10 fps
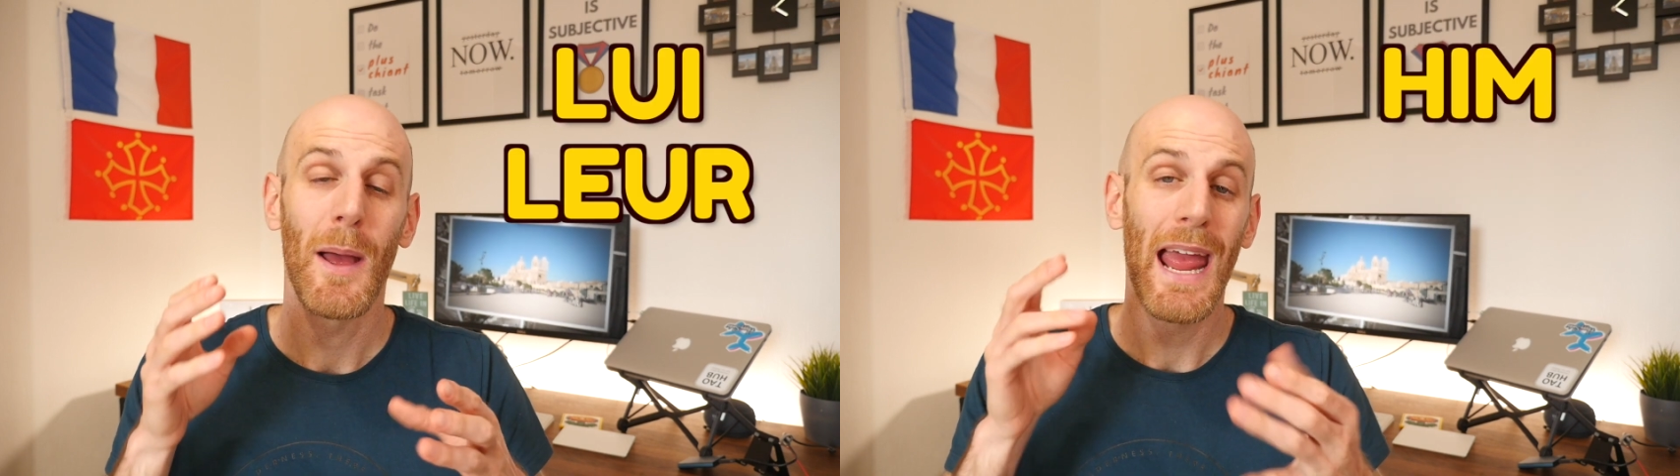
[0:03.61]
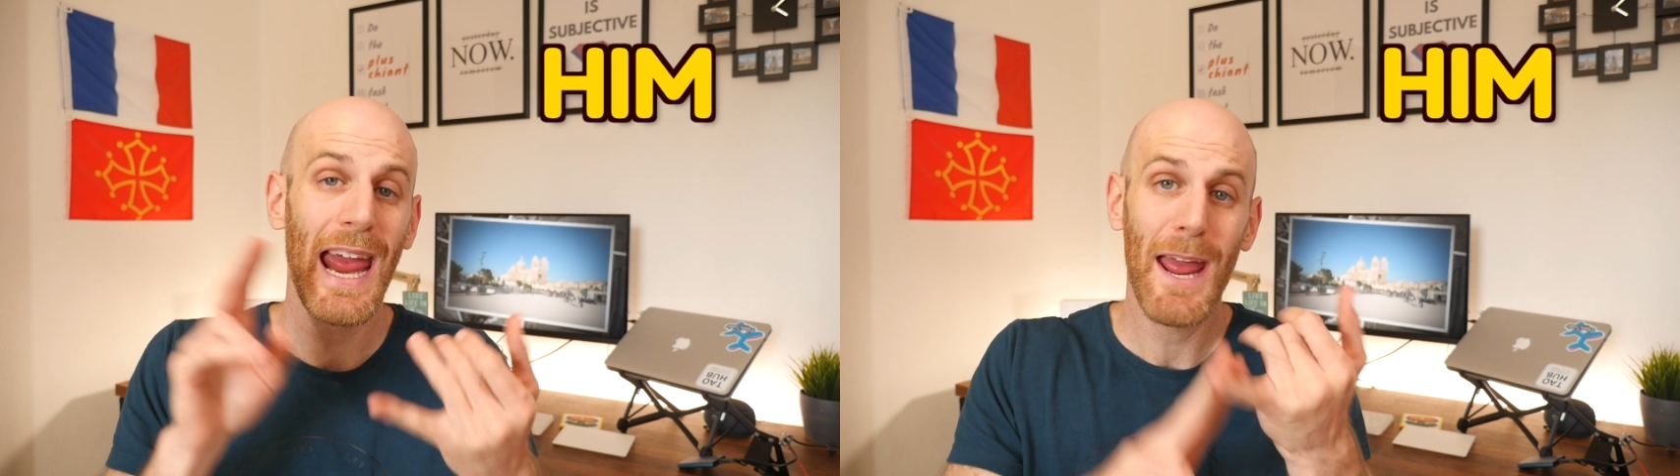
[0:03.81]

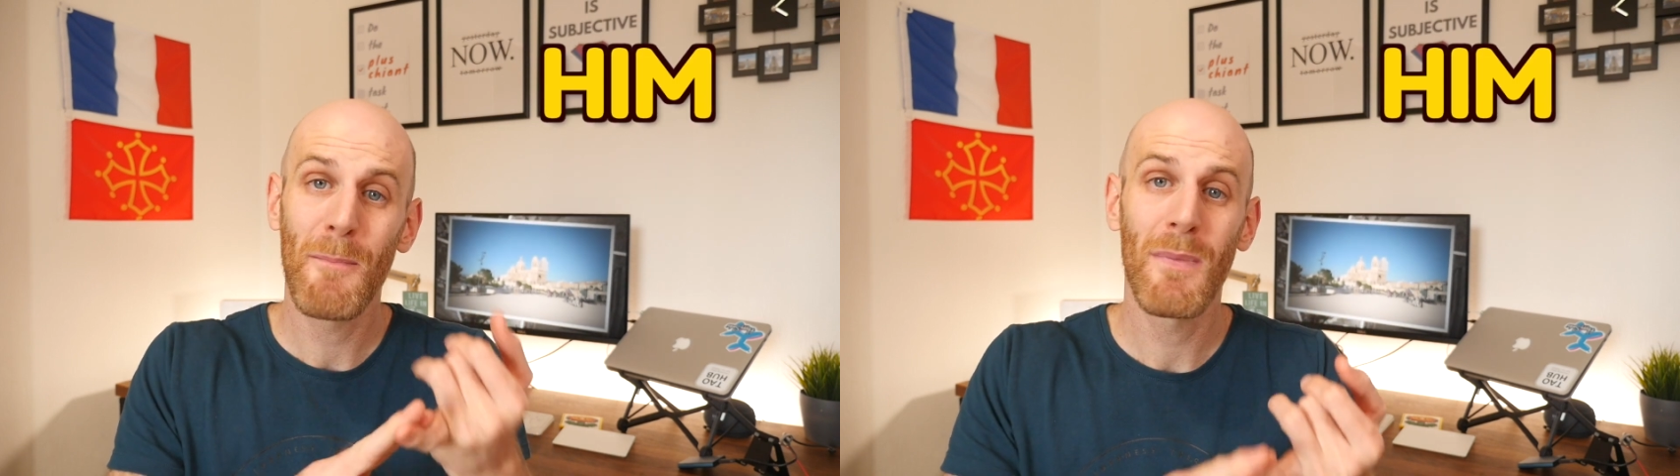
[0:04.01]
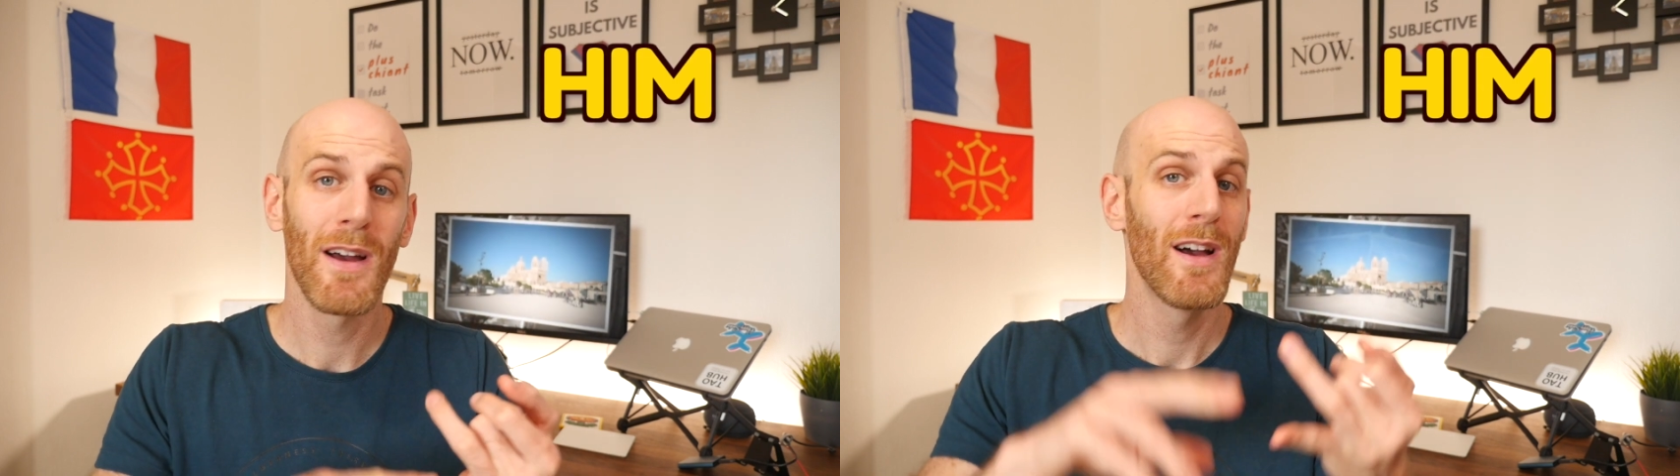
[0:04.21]

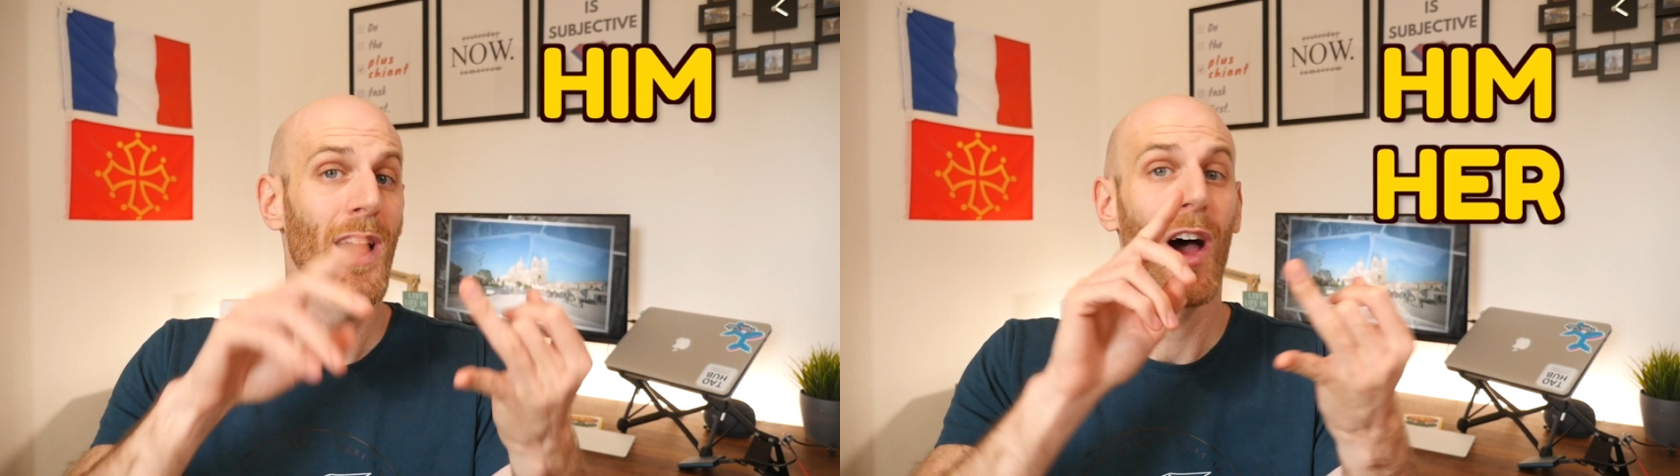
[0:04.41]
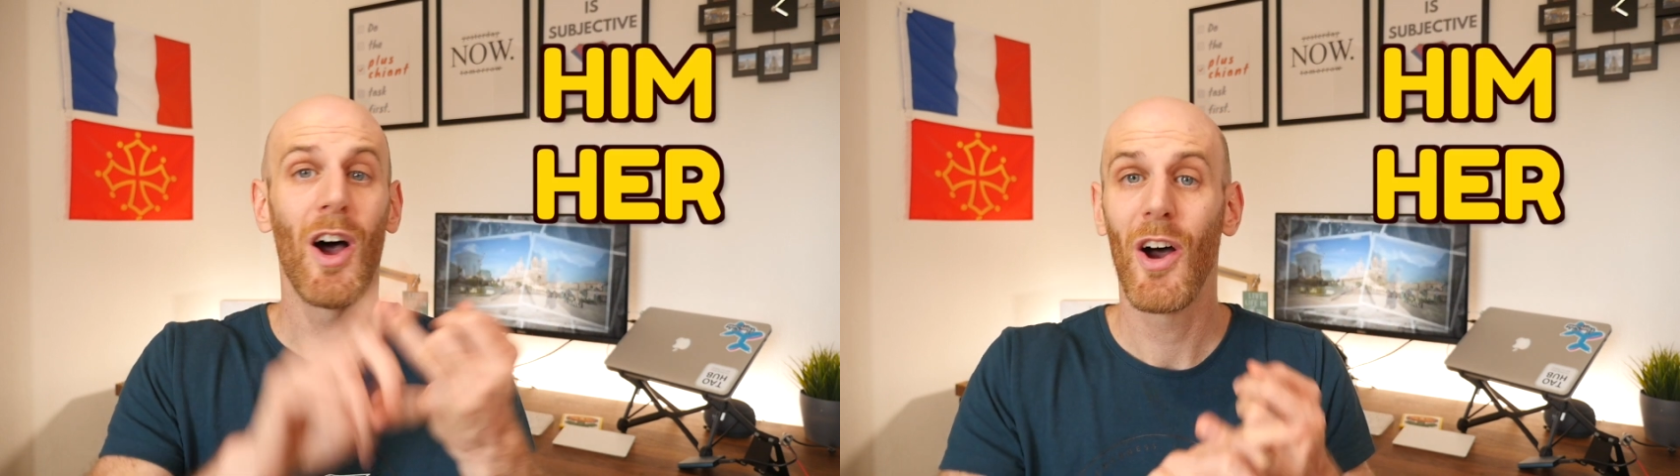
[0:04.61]
him,
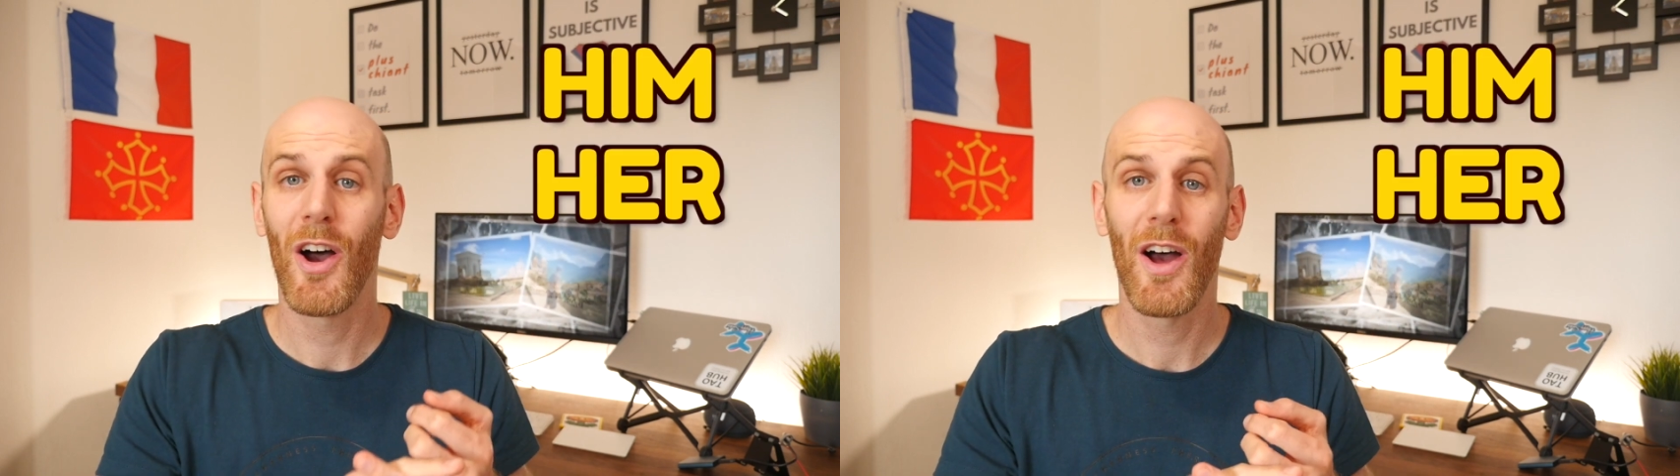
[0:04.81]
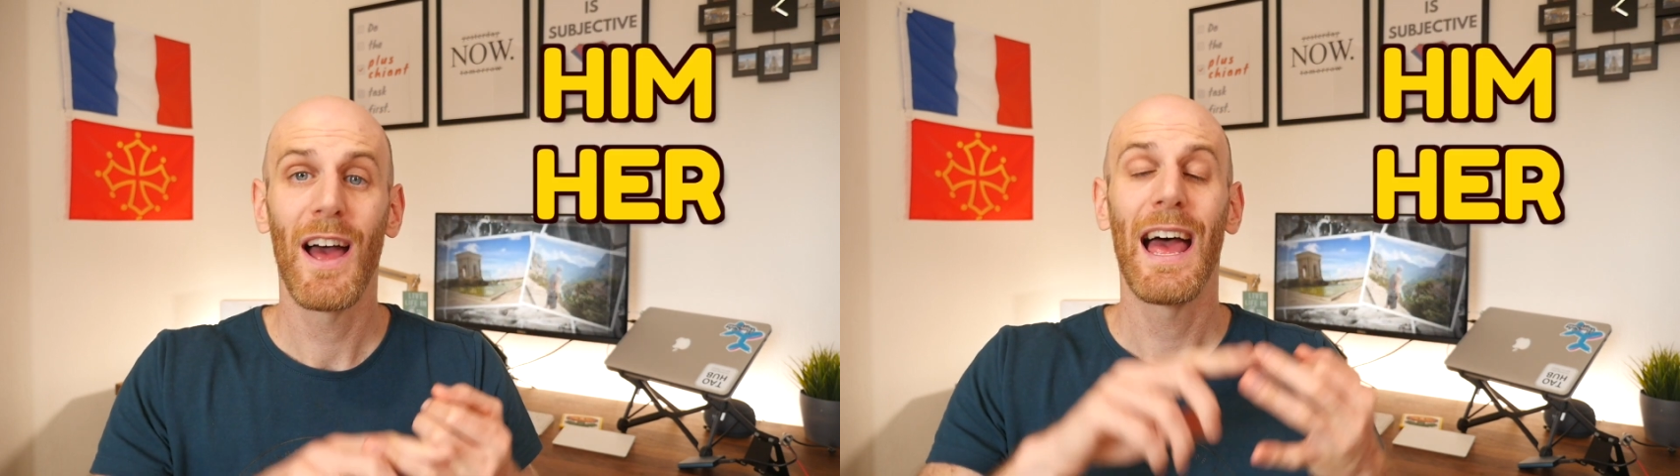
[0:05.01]

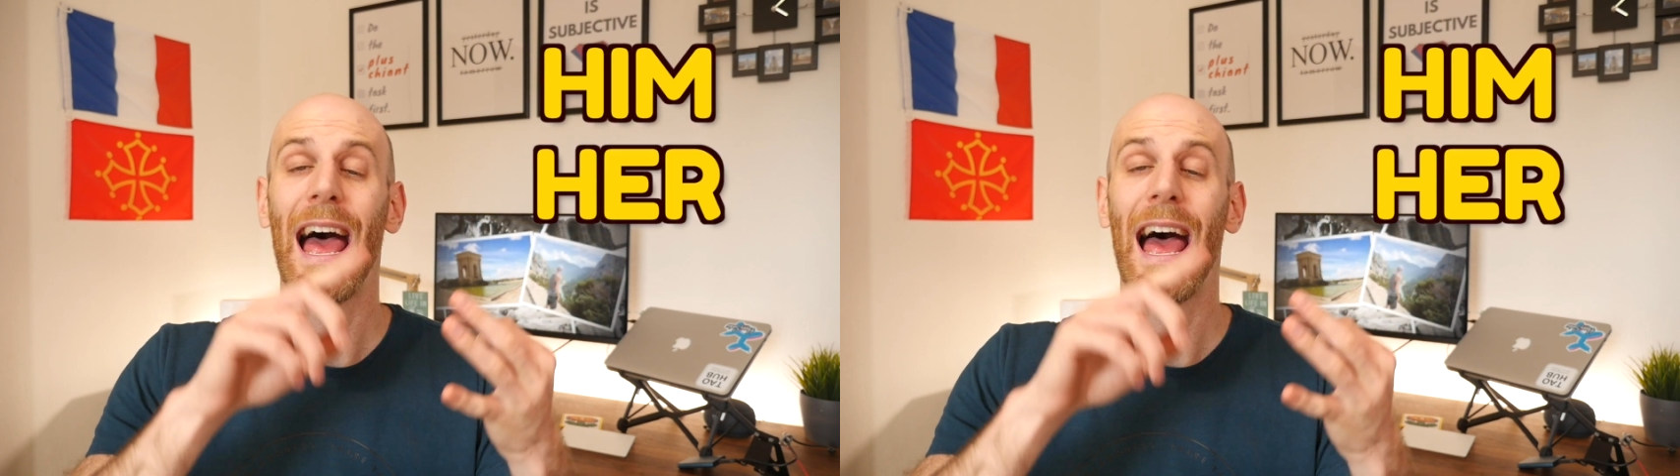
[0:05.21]
her,